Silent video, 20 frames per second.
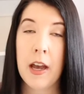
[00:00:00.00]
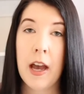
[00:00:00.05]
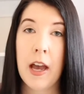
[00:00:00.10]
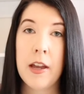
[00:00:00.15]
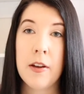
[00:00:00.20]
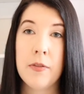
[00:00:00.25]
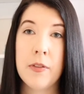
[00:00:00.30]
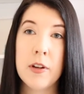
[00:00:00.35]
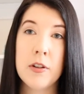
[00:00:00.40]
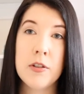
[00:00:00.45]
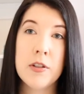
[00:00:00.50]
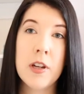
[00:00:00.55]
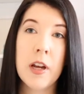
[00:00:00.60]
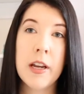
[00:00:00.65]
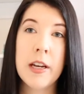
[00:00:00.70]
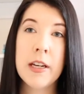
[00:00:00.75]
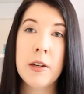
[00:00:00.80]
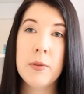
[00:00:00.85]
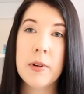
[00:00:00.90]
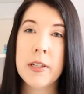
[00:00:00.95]
If there's not
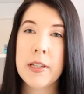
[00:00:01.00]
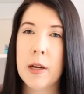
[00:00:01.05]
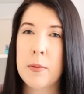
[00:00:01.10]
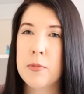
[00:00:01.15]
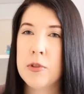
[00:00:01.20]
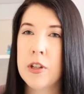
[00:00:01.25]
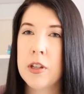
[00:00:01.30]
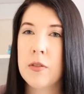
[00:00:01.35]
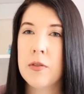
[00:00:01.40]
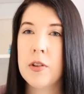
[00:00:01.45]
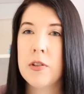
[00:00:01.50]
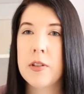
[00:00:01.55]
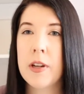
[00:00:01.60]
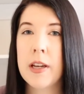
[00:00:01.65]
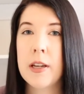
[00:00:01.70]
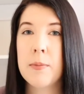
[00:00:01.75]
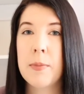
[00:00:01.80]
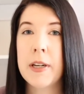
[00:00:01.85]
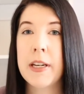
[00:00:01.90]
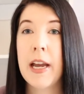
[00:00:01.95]
any redemption, if there's not
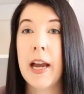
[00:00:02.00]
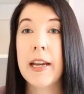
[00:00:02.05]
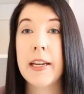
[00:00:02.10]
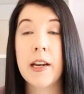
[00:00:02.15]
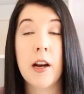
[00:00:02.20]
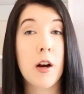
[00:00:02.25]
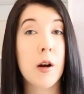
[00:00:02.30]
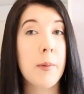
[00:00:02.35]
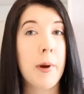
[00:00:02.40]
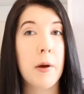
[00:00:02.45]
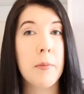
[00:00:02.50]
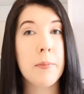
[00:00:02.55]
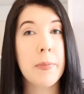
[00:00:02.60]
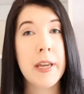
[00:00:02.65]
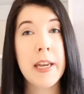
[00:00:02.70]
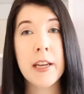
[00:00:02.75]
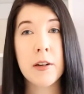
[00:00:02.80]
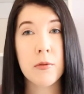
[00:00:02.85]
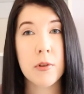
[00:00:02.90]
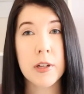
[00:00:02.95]
anybody I care about
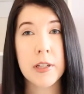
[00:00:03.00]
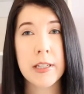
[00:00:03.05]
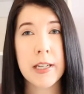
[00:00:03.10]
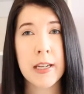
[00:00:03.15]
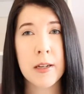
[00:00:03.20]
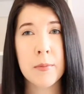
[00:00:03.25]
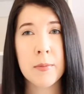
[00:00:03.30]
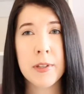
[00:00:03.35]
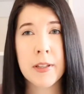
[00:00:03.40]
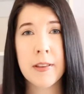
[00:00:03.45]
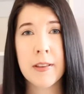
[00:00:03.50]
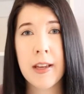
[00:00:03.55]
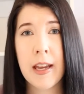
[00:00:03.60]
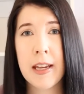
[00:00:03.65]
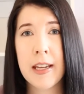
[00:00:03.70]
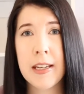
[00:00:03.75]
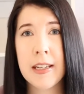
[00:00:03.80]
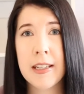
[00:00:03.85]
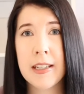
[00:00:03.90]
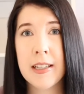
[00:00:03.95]
being redeemed,
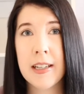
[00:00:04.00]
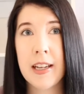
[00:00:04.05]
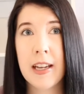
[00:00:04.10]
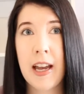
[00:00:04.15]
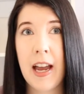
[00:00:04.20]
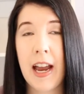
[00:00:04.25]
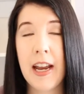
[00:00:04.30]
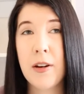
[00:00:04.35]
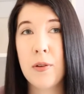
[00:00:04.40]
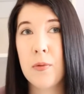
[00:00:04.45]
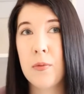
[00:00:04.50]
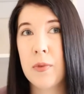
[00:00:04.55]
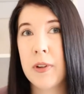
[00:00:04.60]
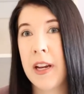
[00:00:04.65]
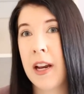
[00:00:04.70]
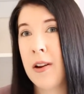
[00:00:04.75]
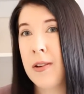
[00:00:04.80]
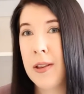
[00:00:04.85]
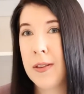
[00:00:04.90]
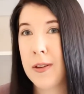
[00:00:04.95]
then I don't
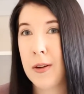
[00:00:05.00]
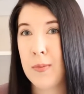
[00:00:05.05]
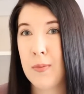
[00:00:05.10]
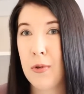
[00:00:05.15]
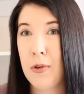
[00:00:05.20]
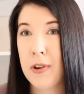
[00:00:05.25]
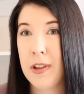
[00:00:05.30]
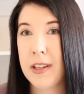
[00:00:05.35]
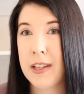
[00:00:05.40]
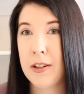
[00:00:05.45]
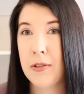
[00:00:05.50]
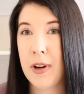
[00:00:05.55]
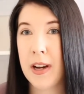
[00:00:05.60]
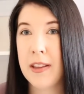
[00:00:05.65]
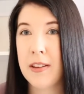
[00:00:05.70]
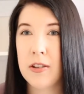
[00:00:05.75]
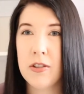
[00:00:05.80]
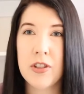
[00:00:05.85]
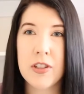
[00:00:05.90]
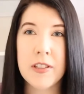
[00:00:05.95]
care that they're morally gray.
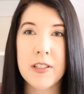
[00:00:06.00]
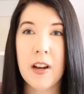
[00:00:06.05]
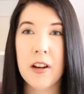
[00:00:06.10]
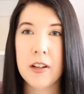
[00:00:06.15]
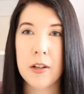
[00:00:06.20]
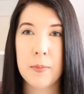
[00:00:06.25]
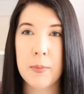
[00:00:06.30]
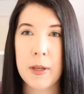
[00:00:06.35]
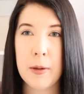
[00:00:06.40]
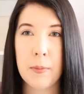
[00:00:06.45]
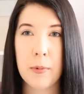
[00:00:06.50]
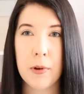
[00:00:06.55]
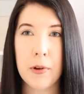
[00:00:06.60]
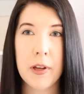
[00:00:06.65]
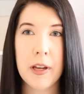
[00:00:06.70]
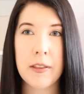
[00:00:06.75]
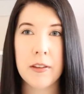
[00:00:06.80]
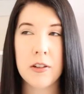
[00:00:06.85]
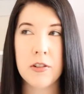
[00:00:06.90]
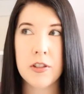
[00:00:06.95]
They're just not good people,
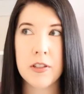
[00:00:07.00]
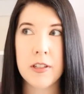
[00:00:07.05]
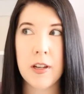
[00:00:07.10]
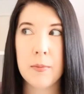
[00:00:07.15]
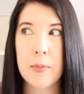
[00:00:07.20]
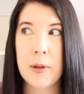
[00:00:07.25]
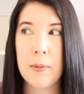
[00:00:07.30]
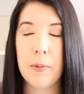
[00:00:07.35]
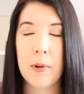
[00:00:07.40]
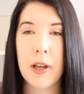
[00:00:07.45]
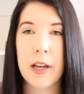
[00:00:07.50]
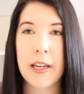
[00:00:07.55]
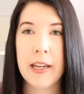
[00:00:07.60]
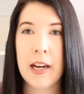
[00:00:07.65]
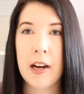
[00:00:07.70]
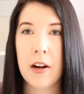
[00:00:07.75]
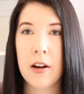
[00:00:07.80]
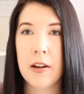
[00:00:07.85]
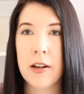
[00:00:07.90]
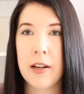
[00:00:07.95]
and they're just not people I
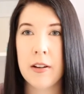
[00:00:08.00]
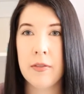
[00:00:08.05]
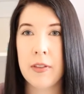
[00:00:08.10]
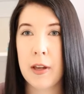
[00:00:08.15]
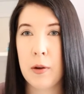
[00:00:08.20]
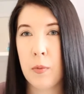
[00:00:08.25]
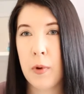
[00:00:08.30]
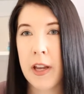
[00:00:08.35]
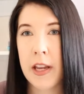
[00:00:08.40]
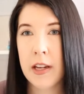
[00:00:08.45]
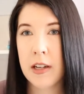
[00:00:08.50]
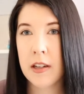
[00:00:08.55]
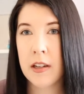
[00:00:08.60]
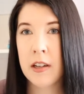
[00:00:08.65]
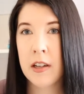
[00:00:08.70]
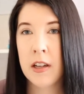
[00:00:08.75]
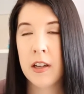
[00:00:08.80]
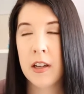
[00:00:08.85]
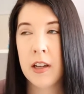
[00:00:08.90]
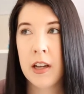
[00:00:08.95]
care if they win.
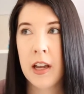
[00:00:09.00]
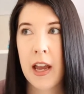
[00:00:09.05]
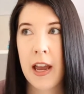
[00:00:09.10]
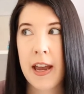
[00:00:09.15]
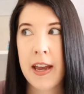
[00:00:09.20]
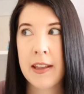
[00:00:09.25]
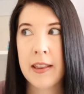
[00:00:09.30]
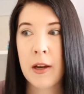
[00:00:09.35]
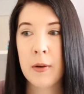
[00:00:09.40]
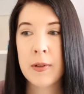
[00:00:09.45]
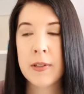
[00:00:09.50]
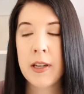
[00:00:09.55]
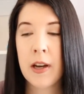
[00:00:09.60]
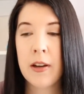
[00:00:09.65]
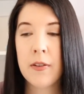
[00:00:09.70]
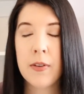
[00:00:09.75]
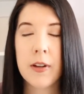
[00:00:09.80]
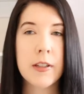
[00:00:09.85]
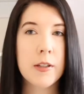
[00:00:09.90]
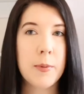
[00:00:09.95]
And that was how I
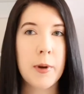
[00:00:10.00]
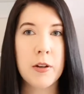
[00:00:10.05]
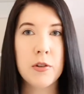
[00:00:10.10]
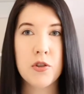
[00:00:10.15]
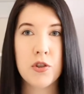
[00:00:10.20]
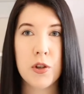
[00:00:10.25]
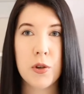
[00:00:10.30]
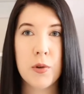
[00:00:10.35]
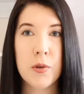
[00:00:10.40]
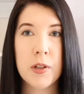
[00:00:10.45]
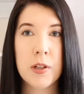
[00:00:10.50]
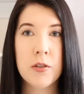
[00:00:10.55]
felt about Jude.